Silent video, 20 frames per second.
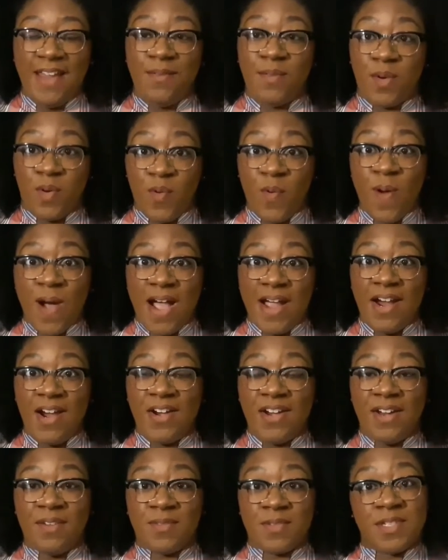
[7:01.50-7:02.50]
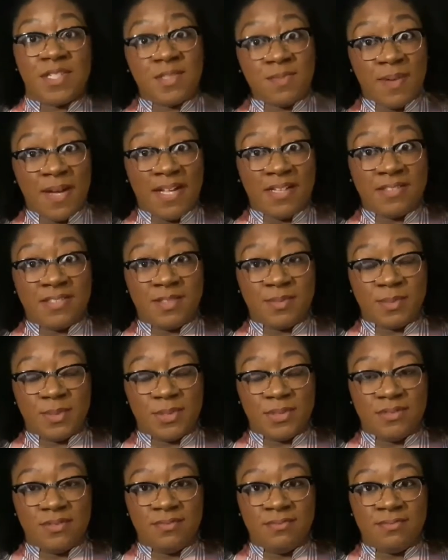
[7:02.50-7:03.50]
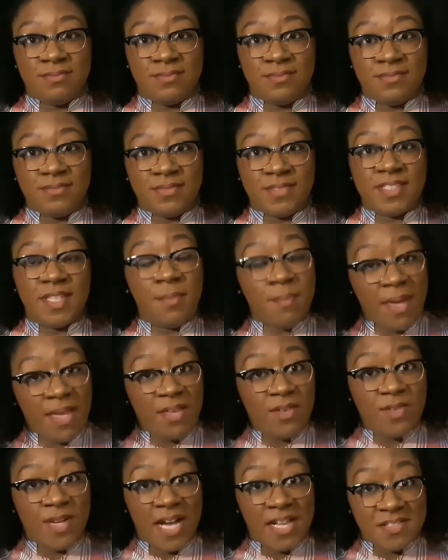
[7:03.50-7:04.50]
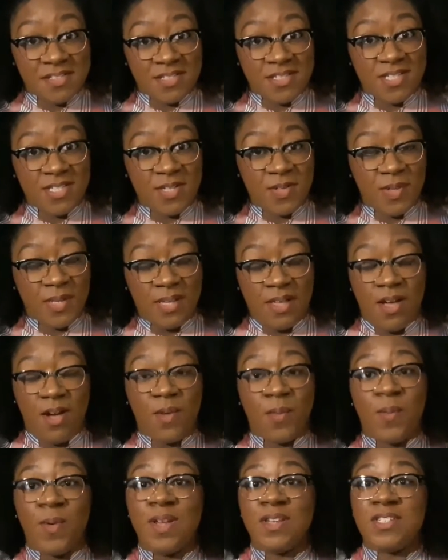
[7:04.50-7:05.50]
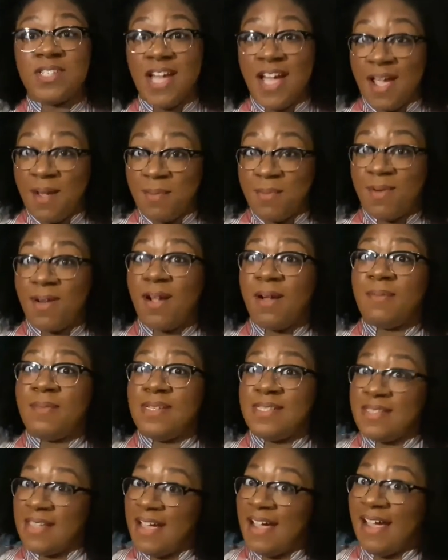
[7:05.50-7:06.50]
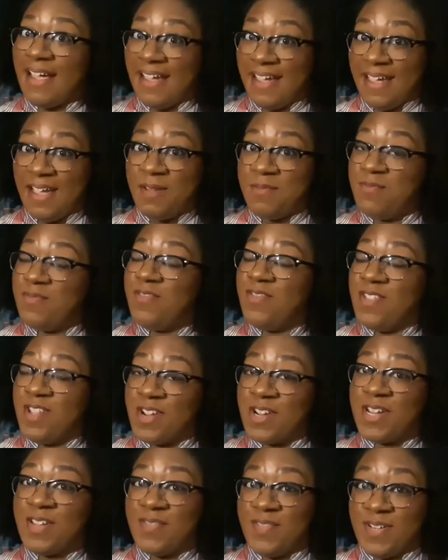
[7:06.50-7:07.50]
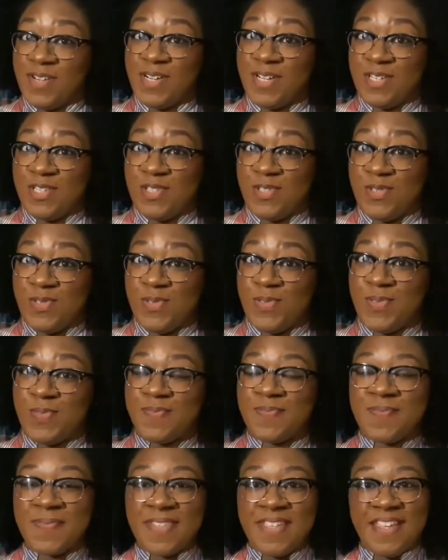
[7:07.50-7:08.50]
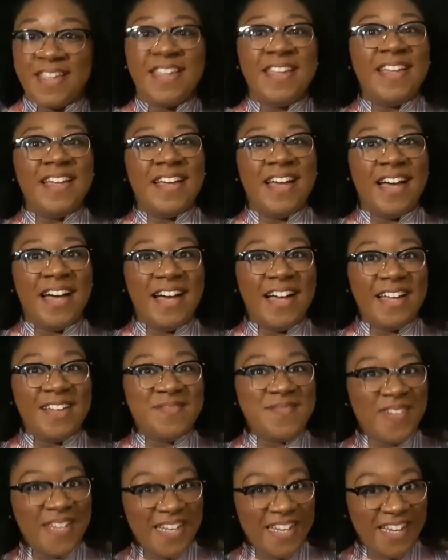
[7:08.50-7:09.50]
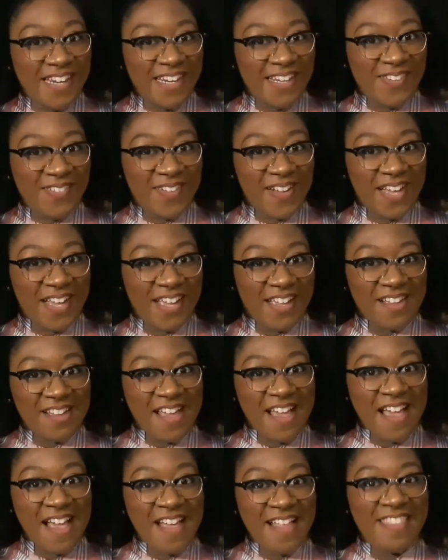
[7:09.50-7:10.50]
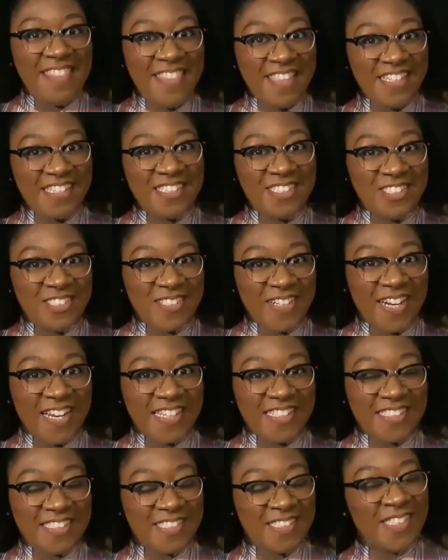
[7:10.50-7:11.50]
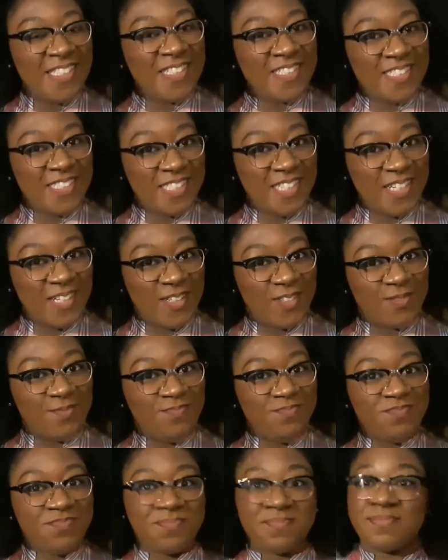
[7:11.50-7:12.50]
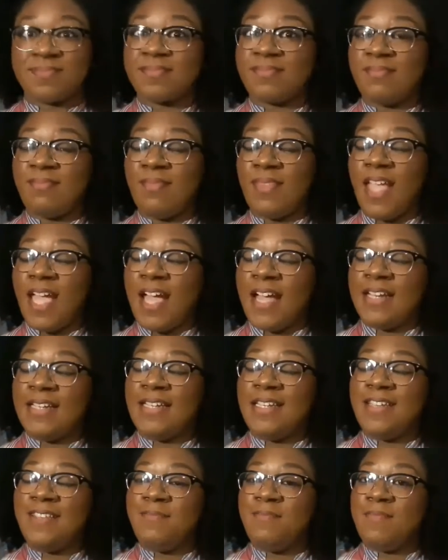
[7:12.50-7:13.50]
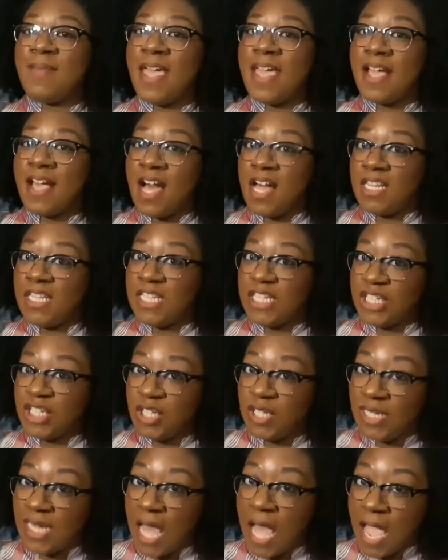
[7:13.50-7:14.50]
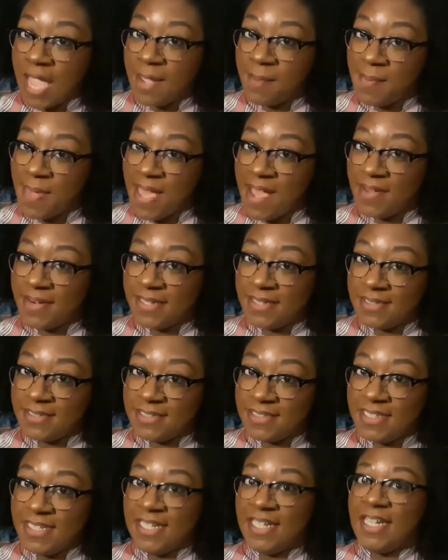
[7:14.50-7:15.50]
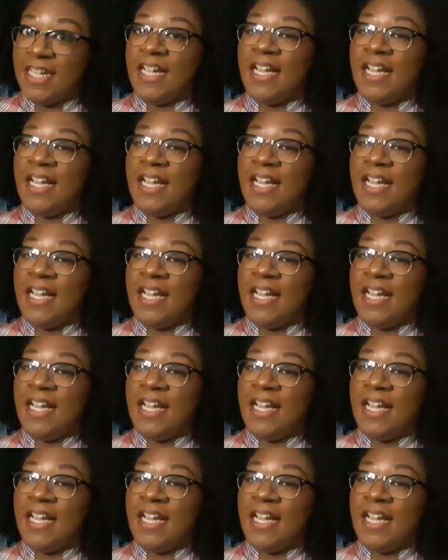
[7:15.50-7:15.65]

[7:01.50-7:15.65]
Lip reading: and required and responsible to make you guys a sew along, which I promise I am very soon. But anyway, this dress. So I did make a little lie about it.